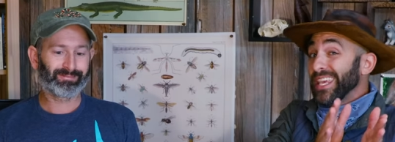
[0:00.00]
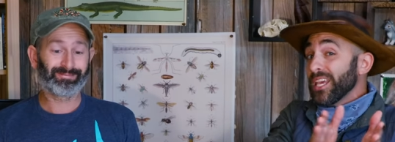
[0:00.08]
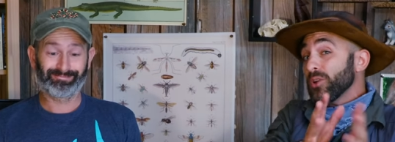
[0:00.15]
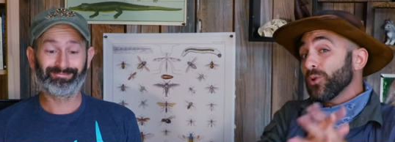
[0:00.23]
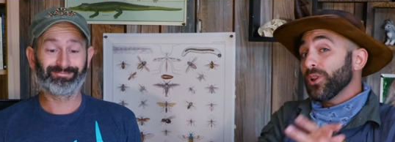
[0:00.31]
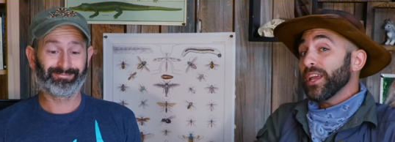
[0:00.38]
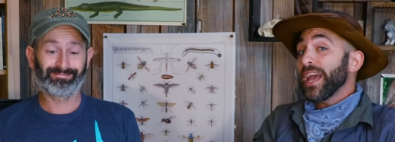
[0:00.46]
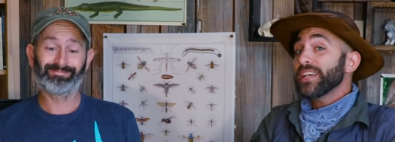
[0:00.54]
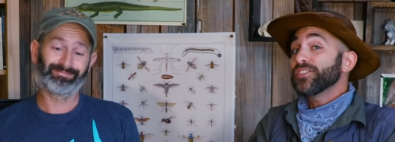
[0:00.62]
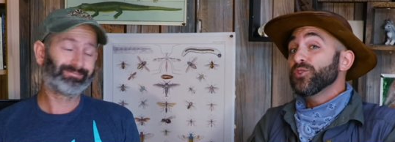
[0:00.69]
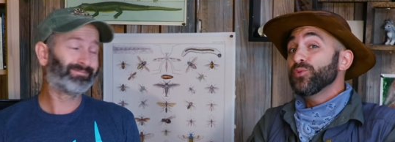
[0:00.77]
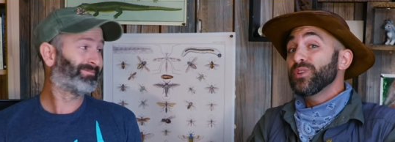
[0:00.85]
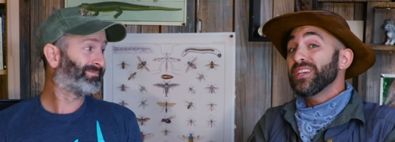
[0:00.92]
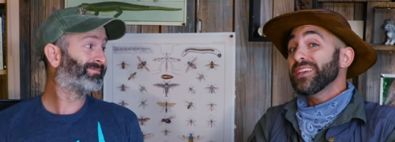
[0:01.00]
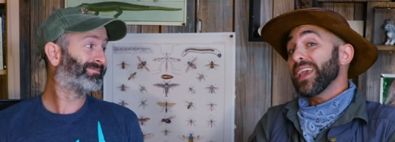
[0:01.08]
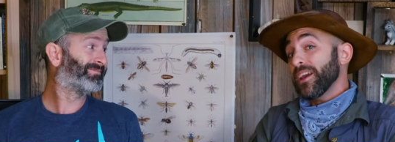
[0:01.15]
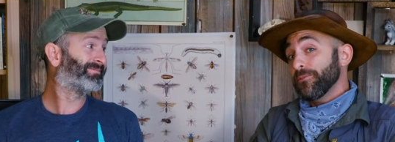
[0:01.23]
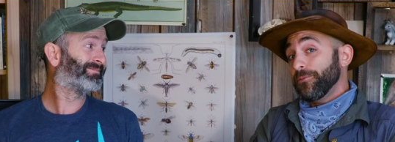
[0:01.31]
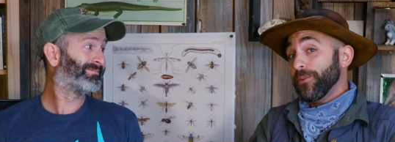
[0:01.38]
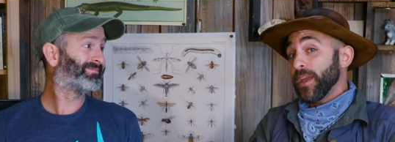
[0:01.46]
Speaker 1: equally as unique
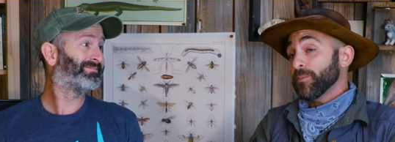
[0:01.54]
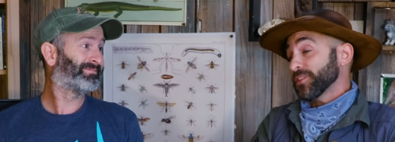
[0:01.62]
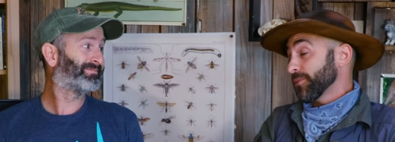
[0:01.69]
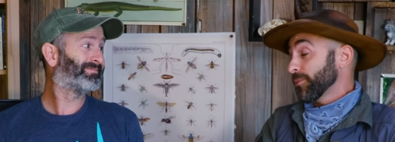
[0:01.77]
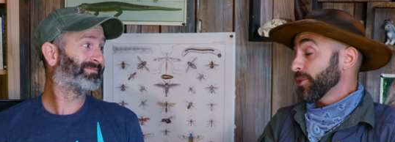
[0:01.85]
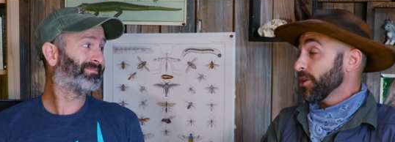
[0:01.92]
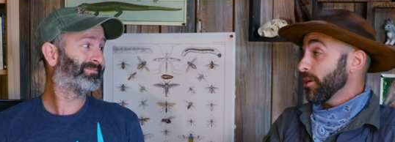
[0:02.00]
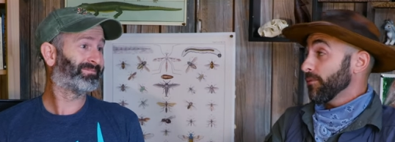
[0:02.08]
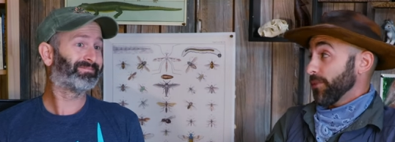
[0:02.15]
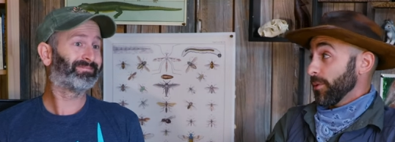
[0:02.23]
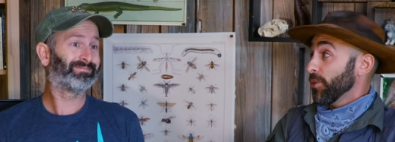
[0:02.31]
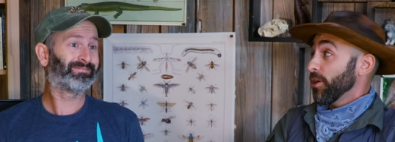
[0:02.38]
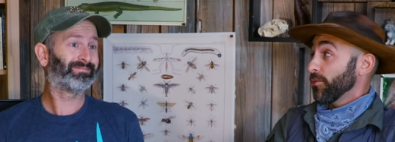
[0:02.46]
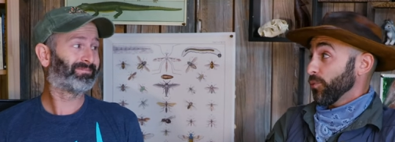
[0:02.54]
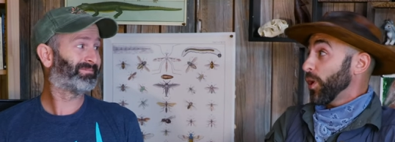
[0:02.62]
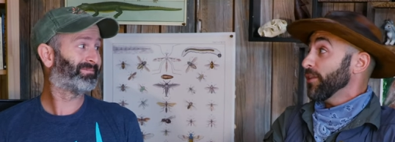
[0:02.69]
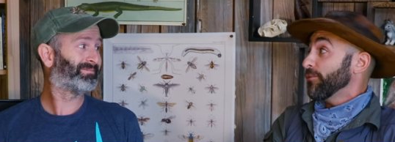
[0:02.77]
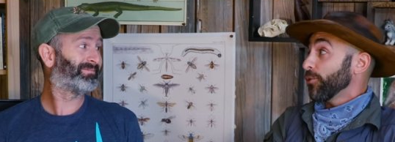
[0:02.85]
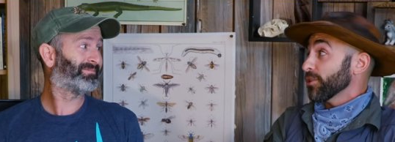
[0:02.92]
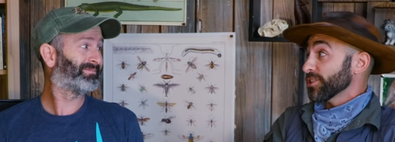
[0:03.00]
and famous from the from the
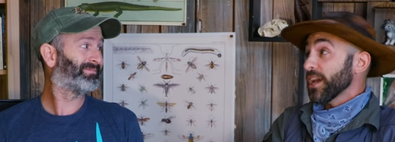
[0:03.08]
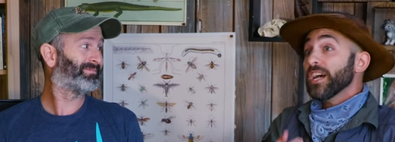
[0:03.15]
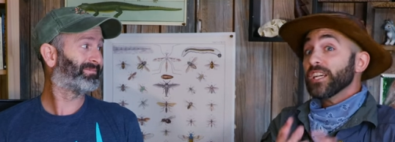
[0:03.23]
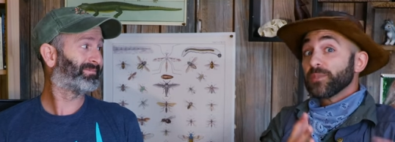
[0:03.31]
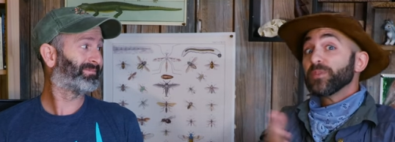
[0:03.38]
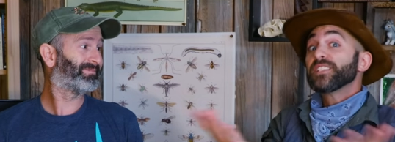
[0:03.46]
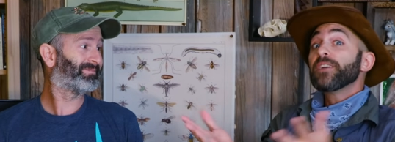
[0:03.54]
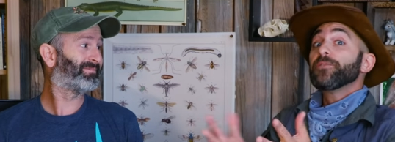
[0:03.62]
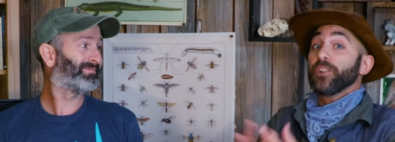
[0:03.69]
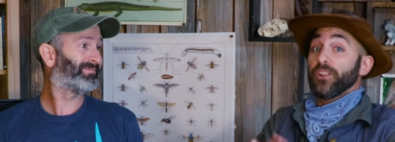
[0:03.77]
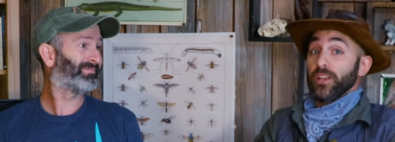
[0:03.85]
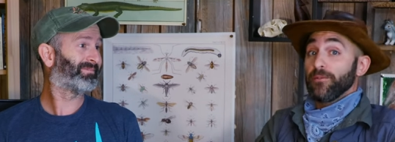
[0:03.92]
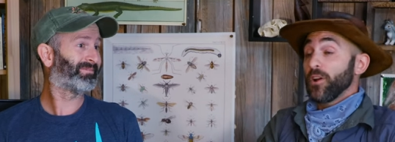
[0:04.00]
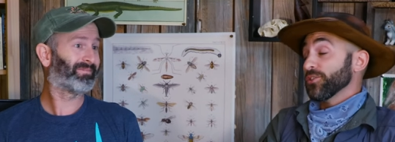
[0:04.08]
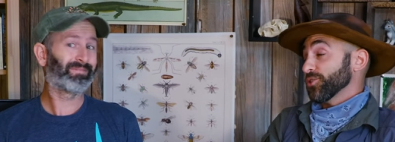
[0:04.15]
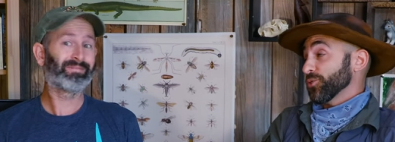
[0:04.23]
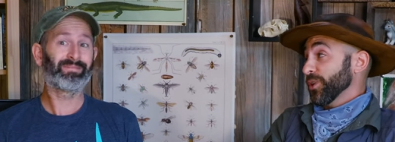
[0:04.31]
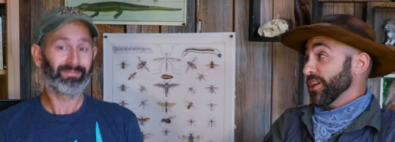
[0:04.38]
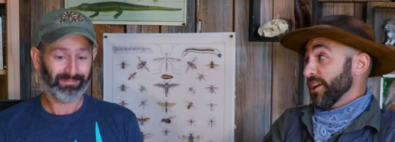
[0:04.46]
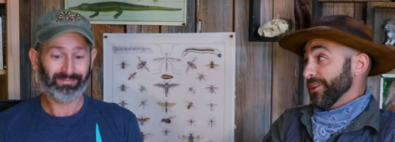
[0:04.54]
rainforest, specifically of
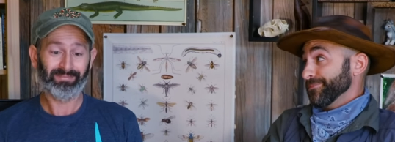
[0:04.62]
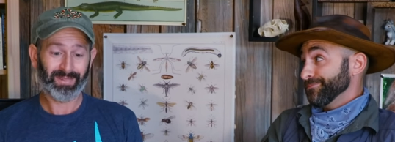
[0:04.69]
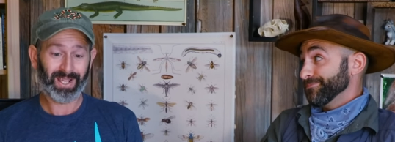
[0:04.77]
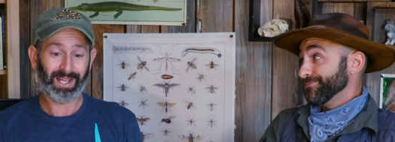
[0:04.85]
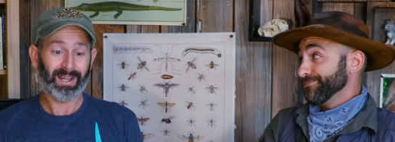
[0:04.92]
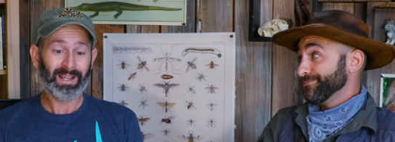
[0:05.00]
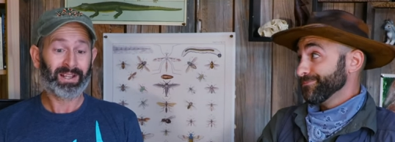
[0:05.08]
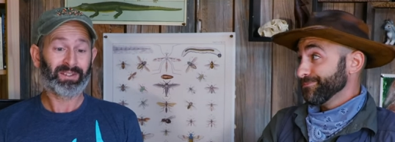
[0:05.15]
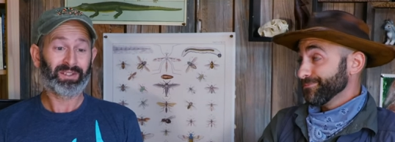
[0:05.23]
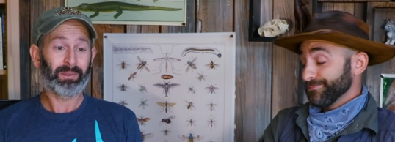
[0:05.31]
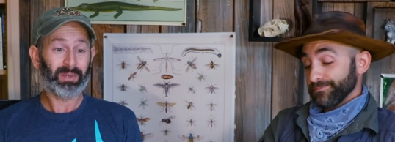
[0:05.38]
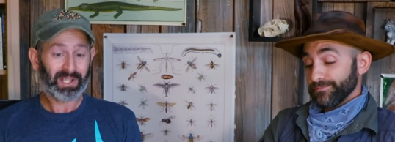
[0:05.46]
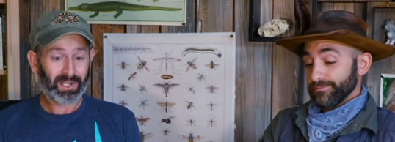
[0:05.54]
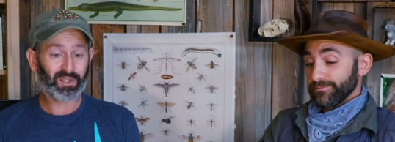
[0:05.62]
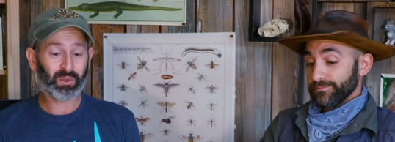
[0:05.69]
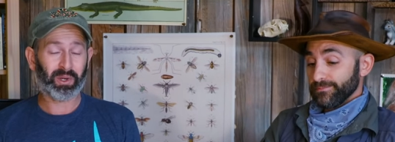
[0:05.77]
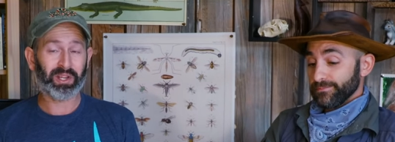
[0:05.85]
Costa Rica. Yeah. So because